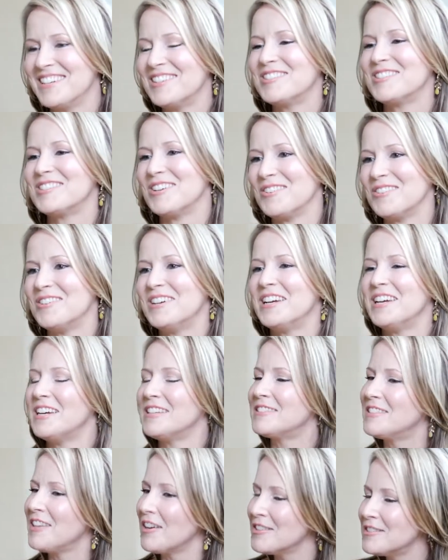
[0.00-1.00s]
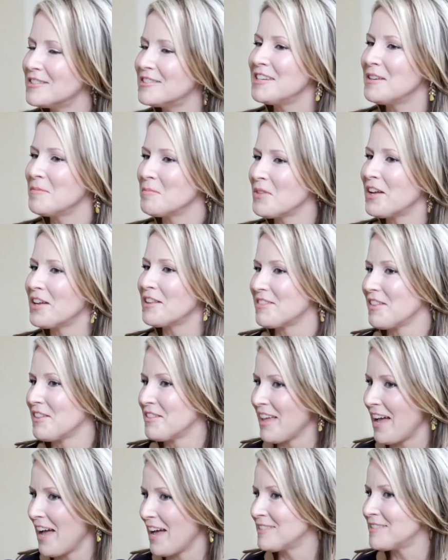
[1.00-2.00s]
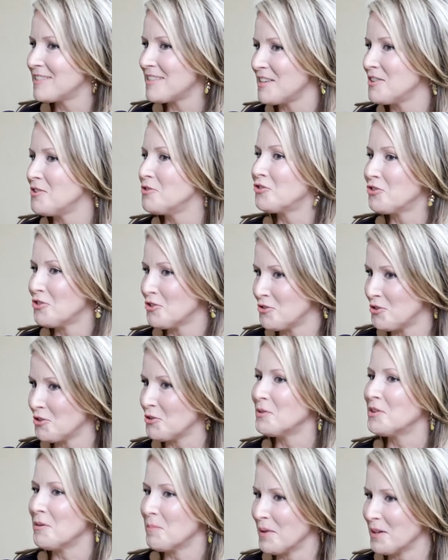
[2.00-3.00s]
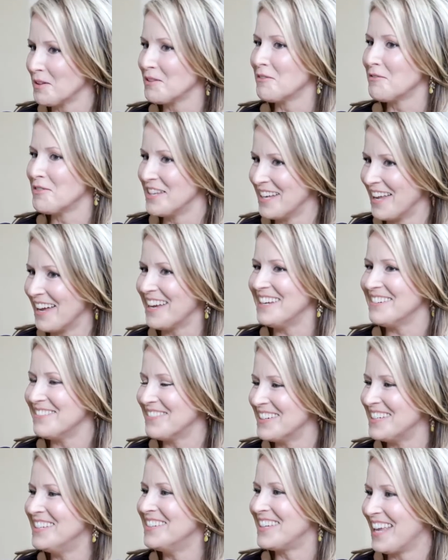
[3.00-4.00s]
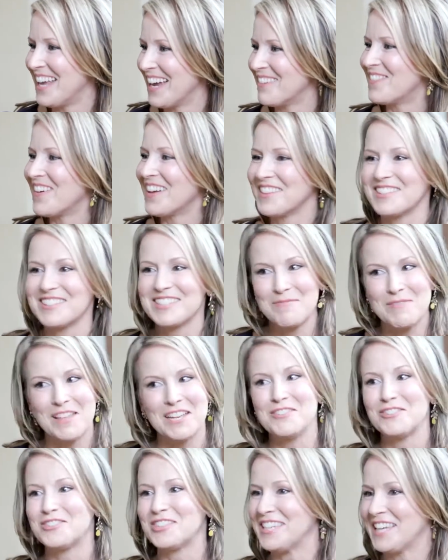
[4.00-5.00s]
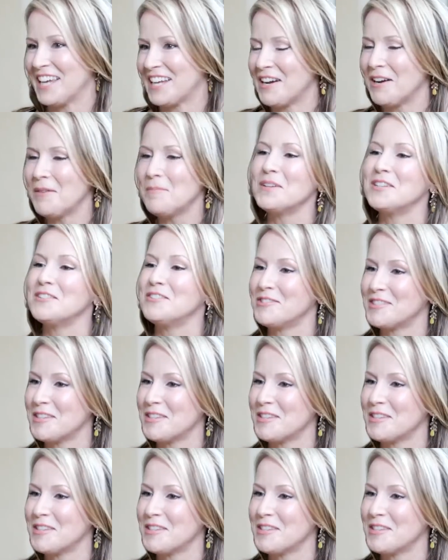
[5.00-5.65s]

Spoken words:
So it does seem like the last thing you should do in the middle of the night when you can't fall asleep, that you should get up and do